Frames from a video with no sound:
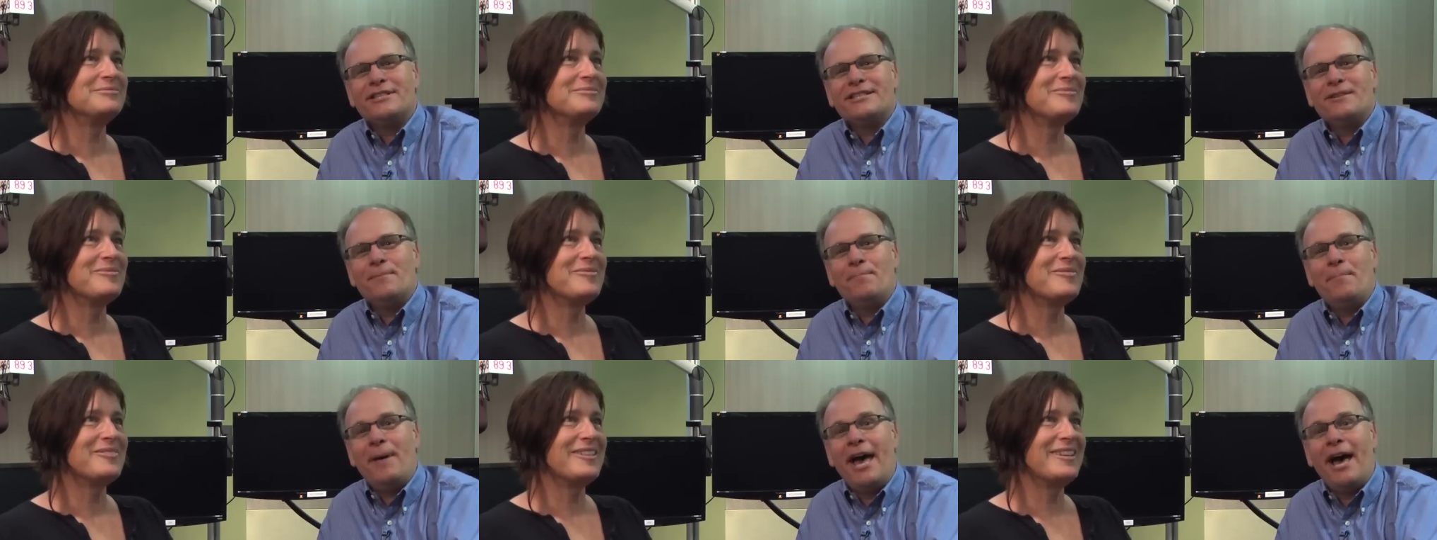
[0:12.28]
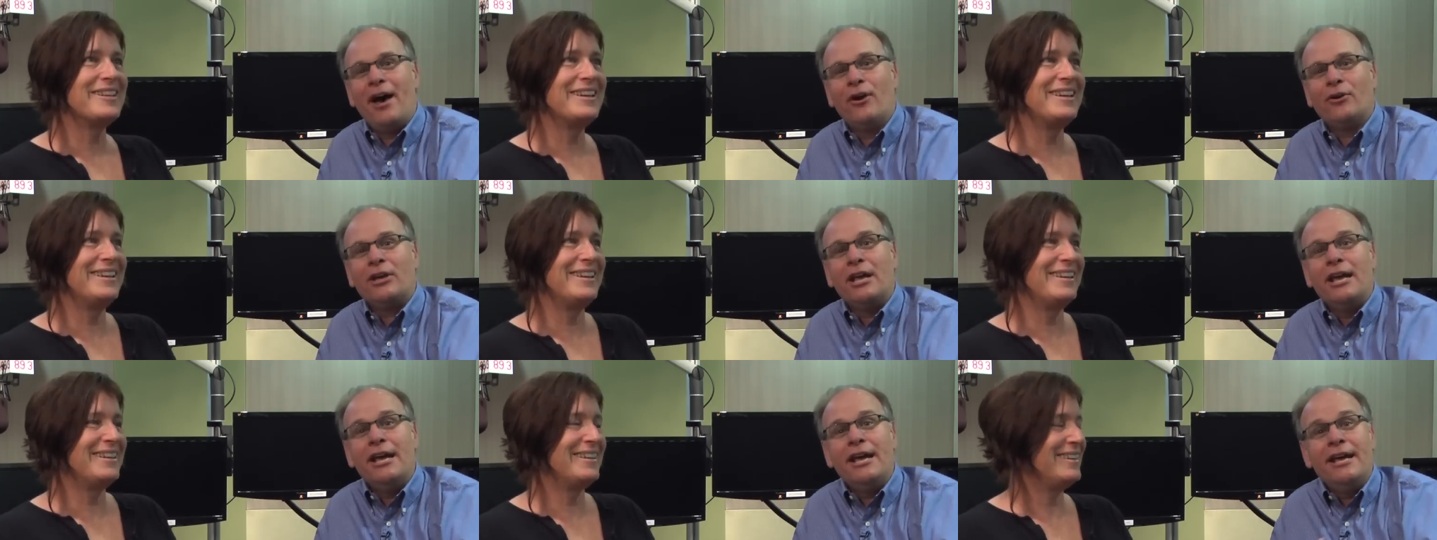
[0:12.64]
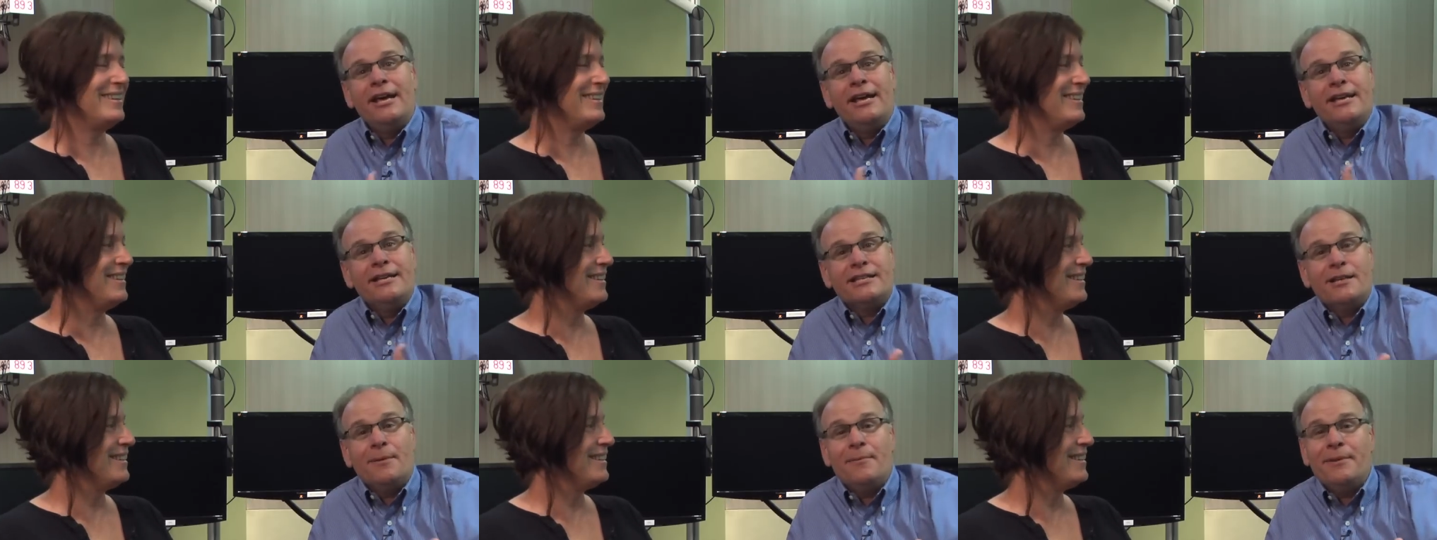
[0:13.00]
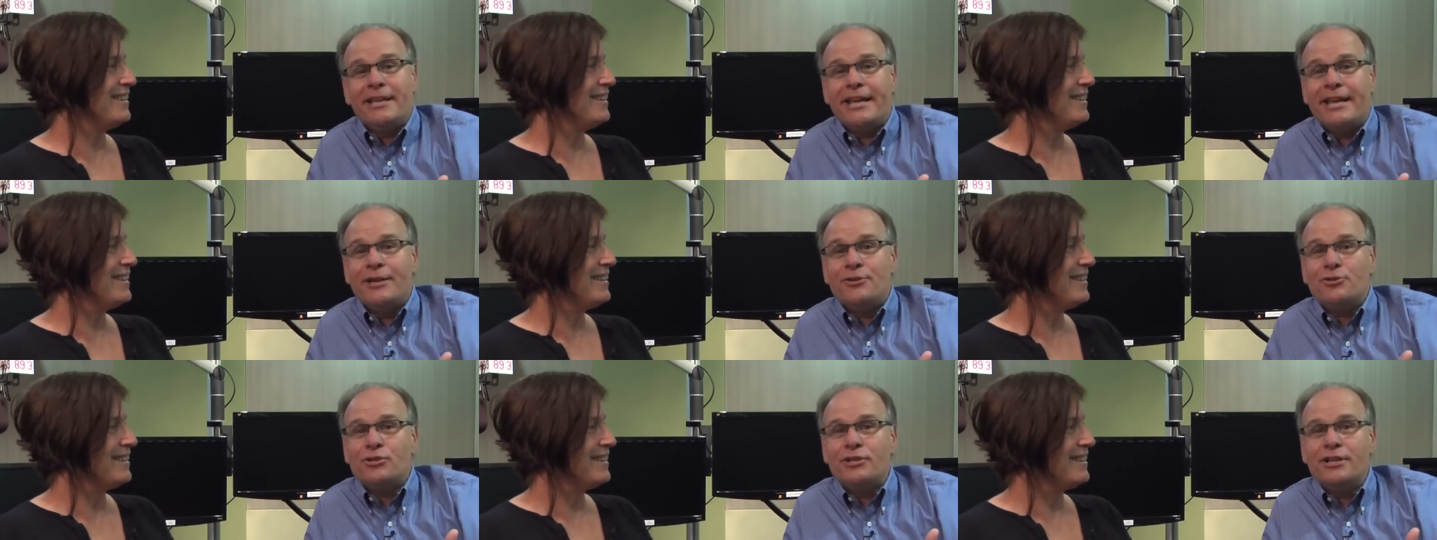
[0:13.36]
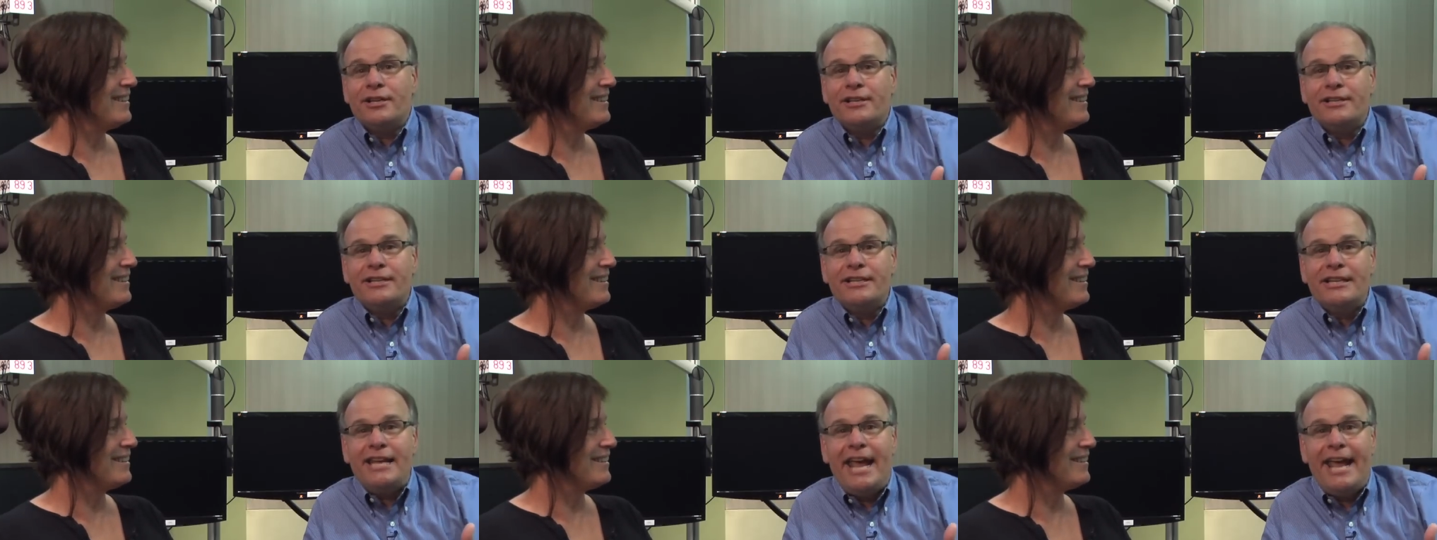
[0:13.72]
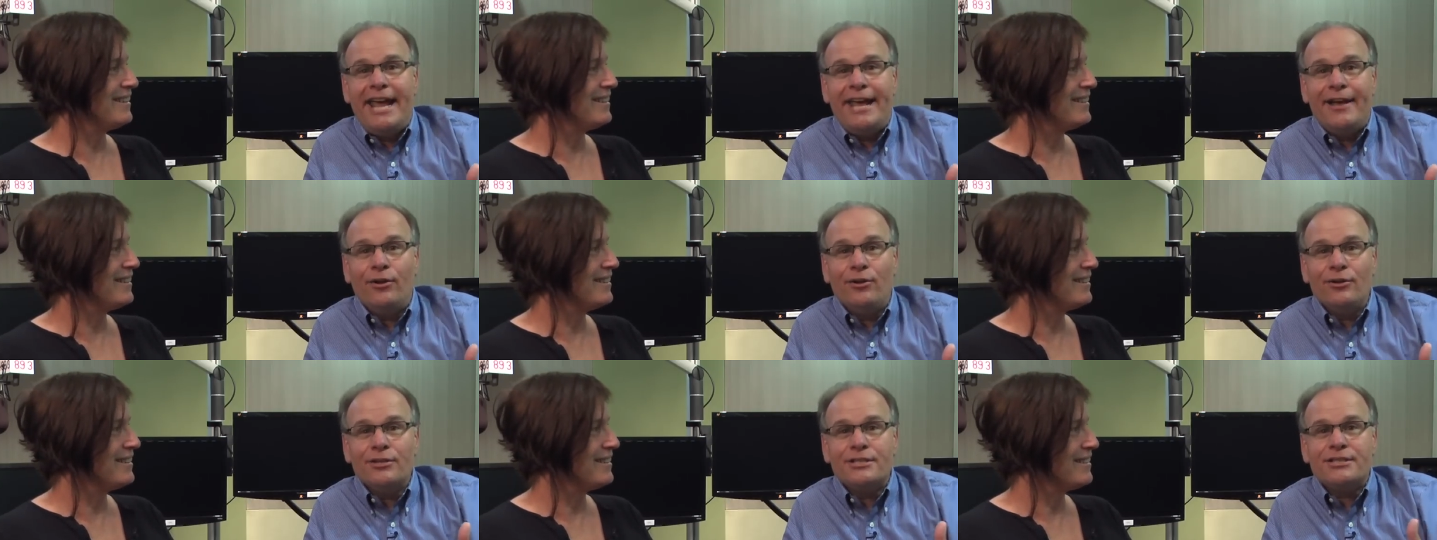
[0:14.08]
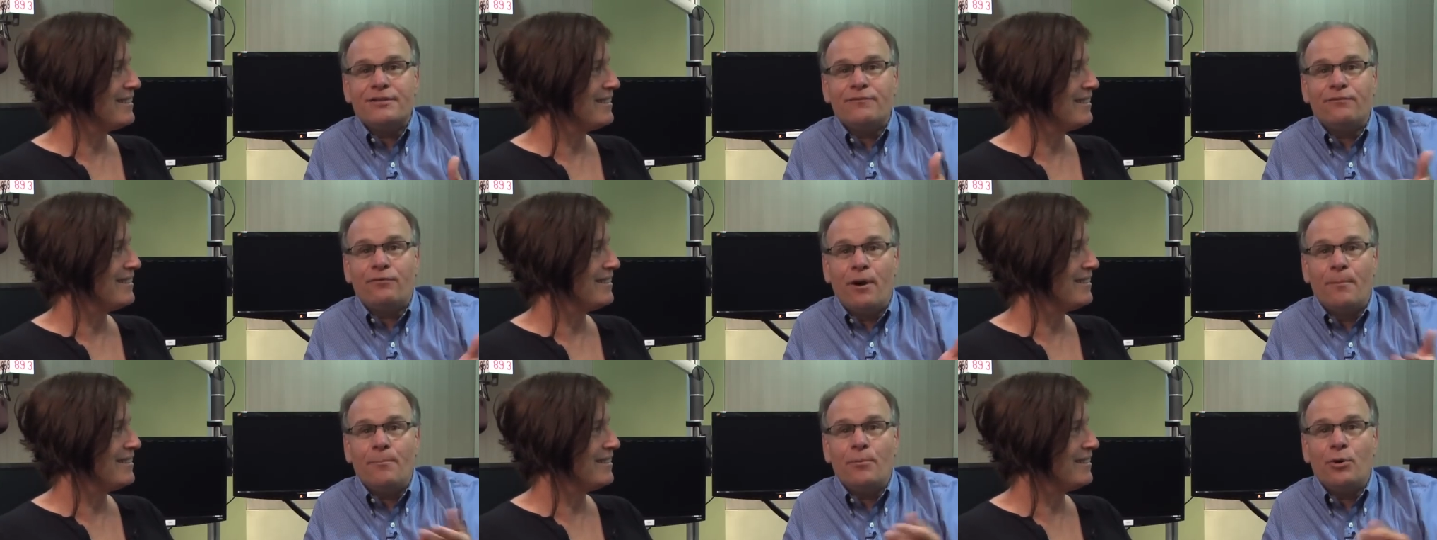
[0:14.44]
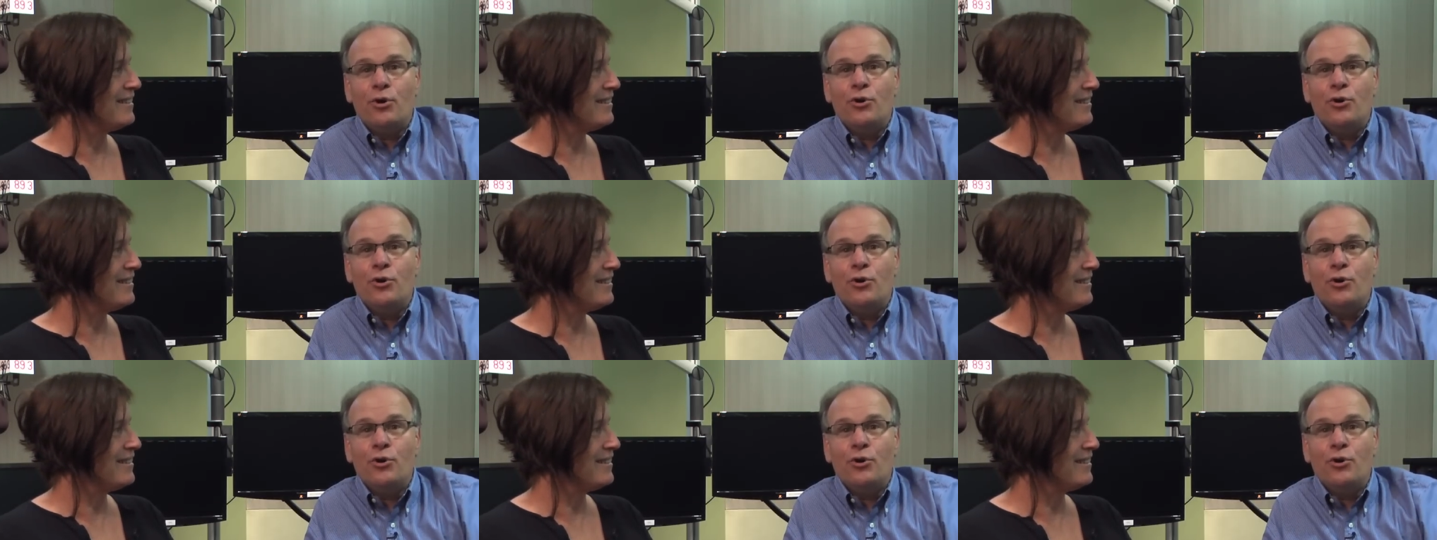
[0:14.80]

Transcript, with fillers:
Speaker 1: us about some of the interesting details from